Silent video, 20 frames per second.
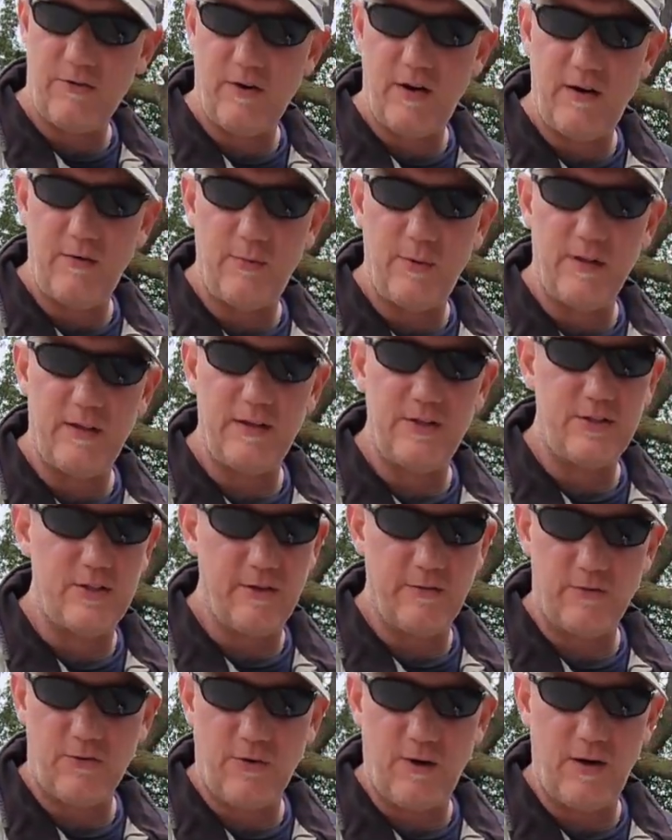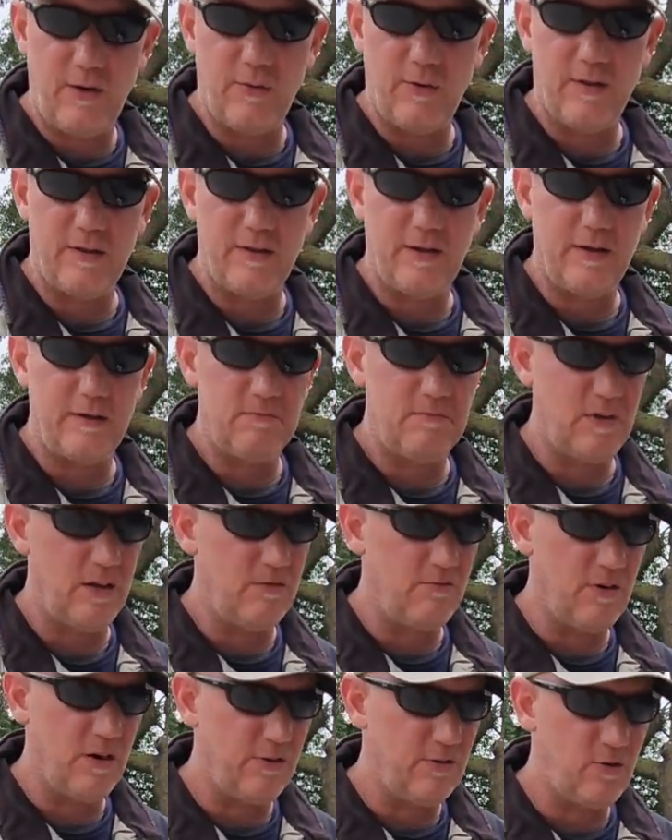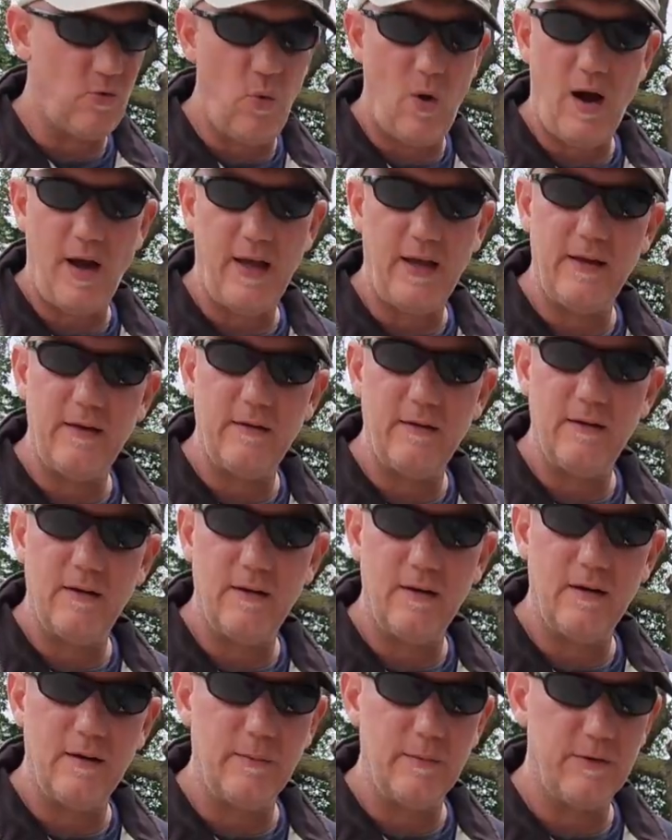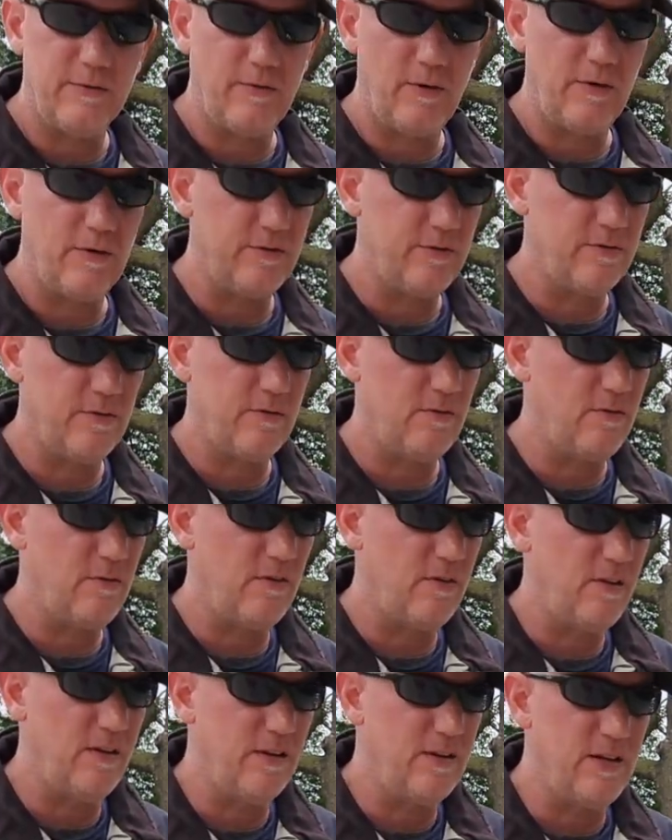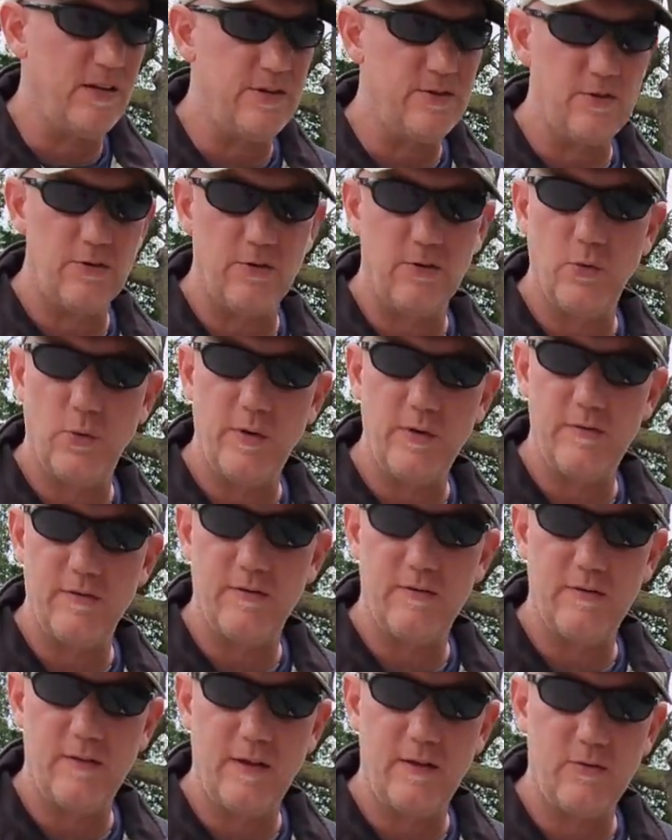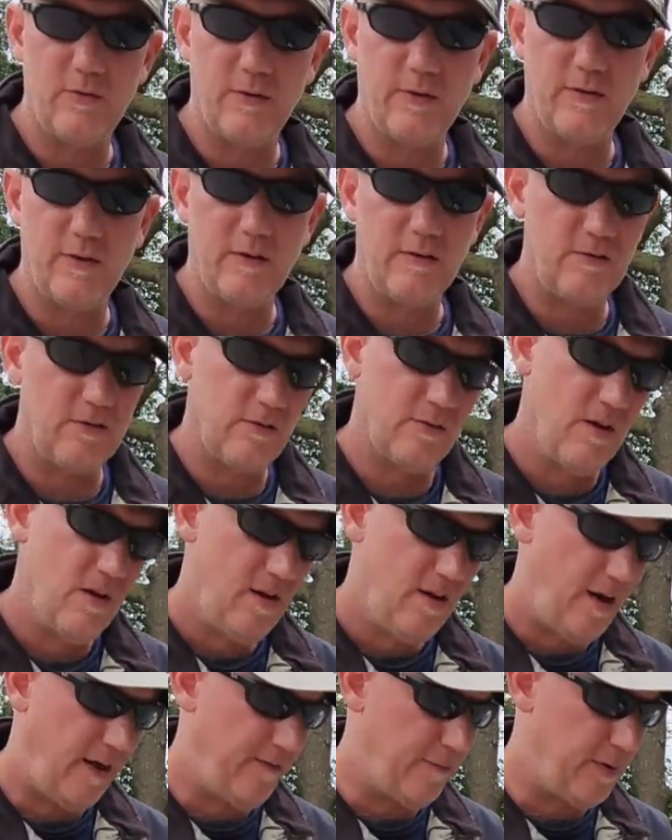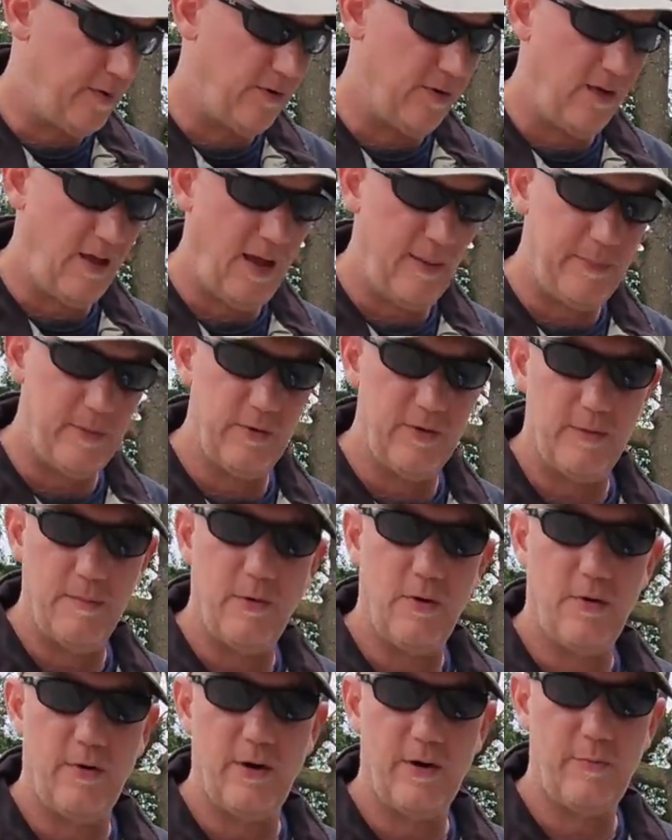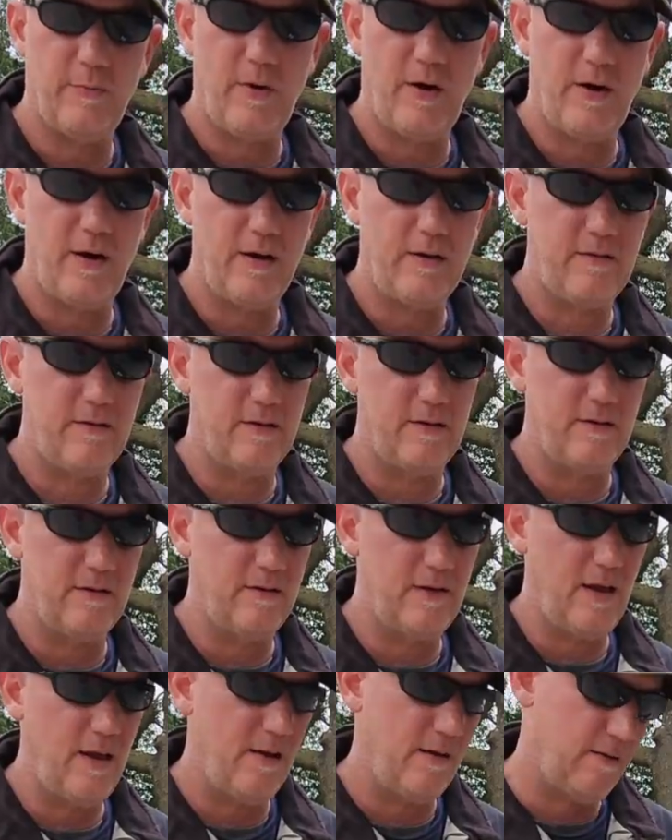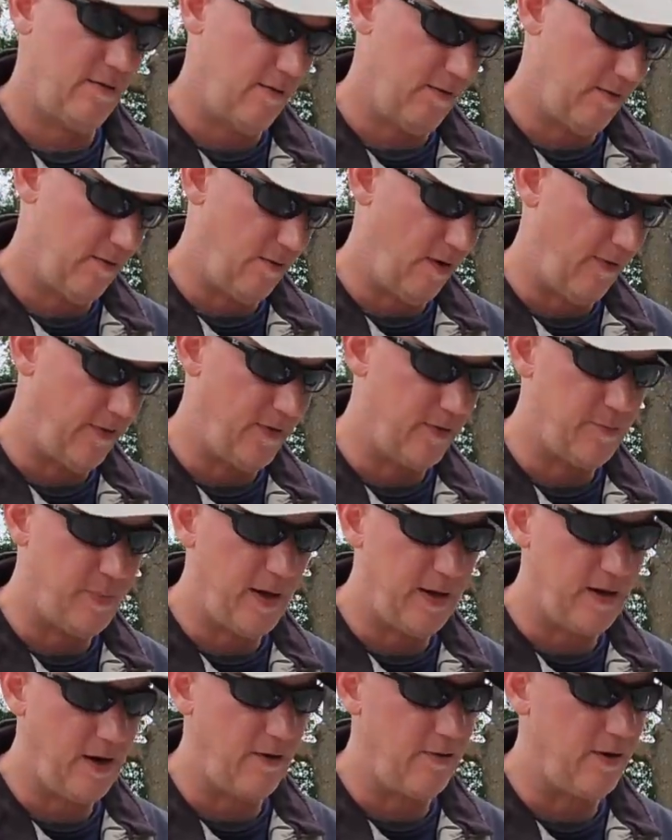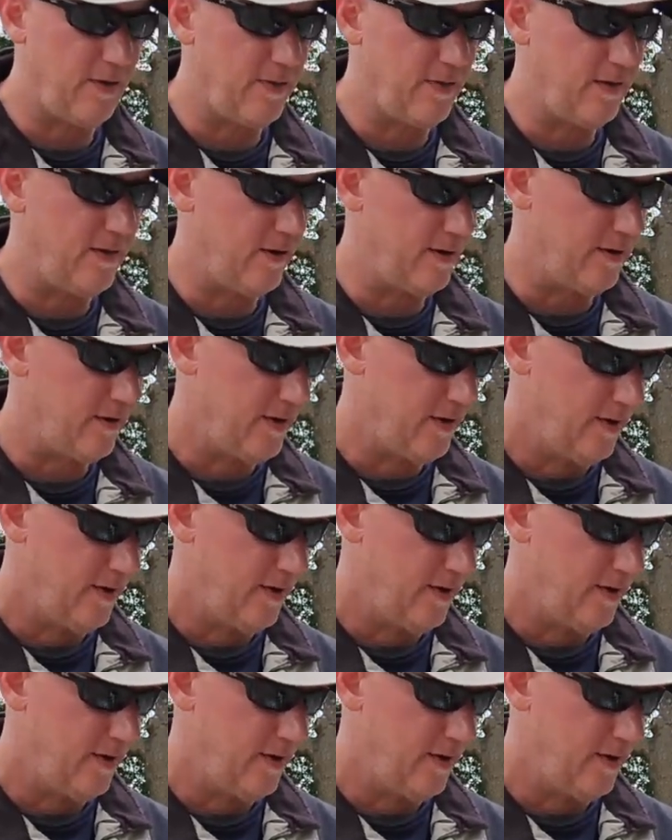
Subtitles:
great with it, shifts great with it. It runs quiet as far as internal noises and that sort of thing. So I've been real happy with the Motor X products, and on this bike I run the